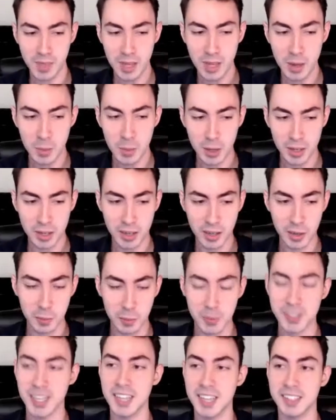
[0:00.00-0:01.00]
But
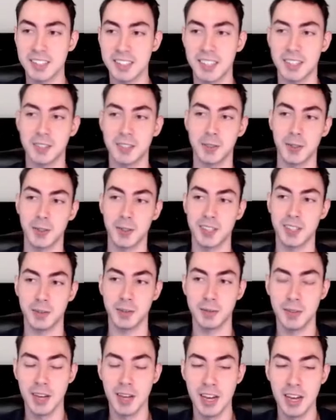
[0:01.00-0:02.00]
besides the technical
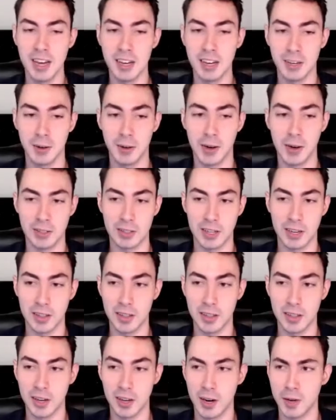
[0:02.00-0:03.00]
stuff, outside
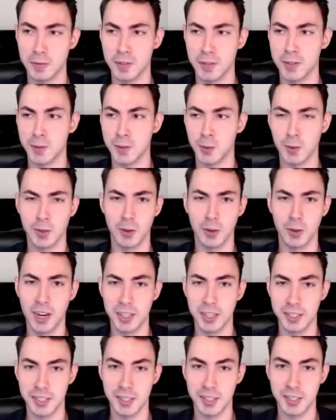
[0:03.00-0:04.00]
the office or
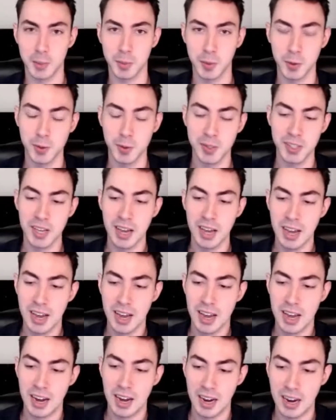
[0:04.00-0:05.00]
garage, I suppose,
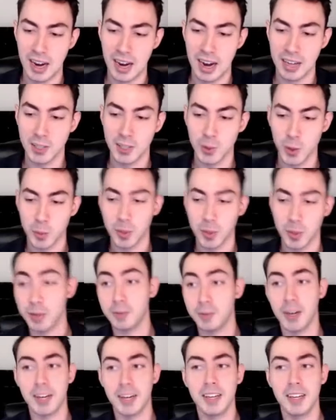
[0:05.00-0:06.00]
I enjoy playing
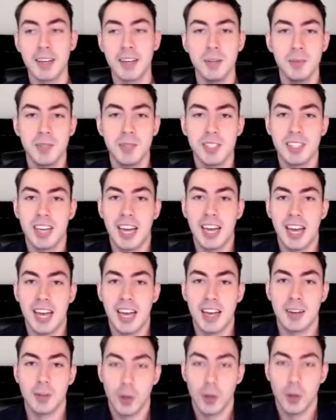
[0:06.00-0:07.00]
fighting games
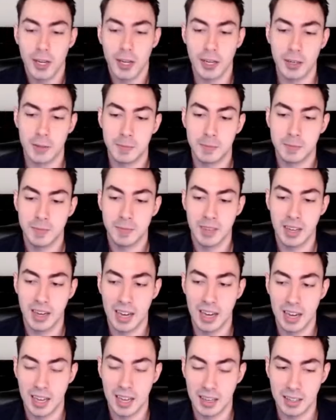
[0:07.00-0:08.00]
and cooking.
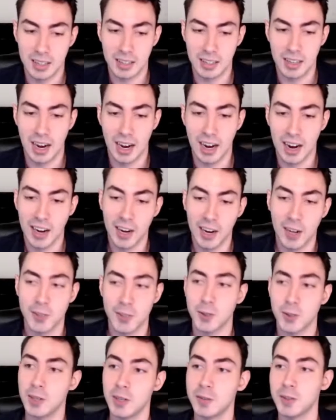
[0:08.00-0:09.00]
And I
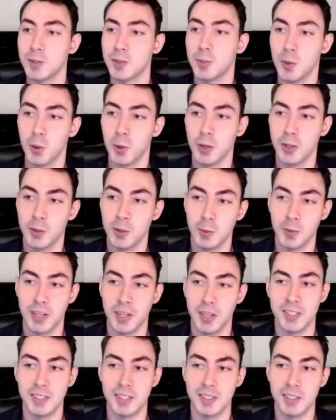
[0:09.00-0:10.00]
also love exploring new
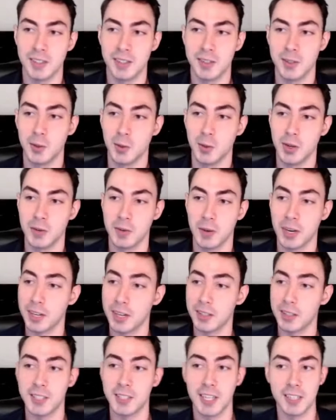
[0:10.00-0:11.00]
places. So whenever I
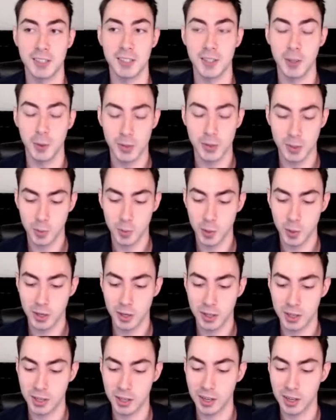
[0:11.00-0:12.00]
get the chance to go somewhere,
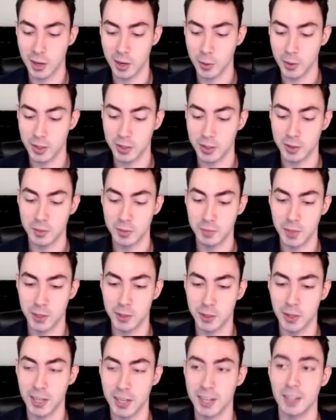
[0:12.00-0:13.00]
I always make
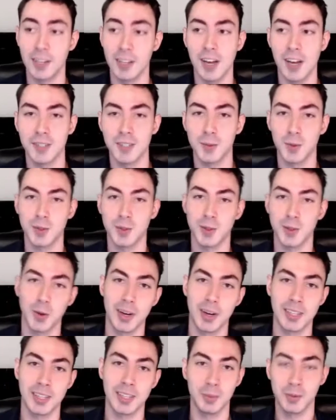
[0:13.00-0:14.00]
sure I get lost once or
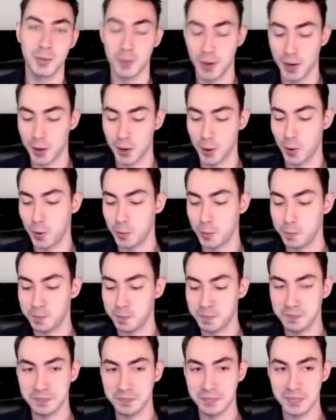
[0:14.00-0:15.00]
twice before I go home.
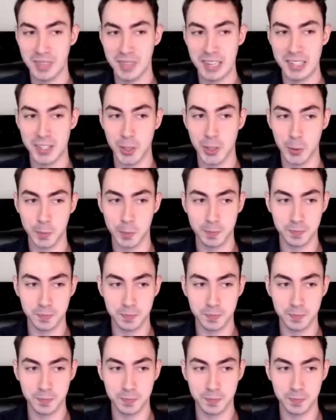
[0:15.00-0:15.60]
So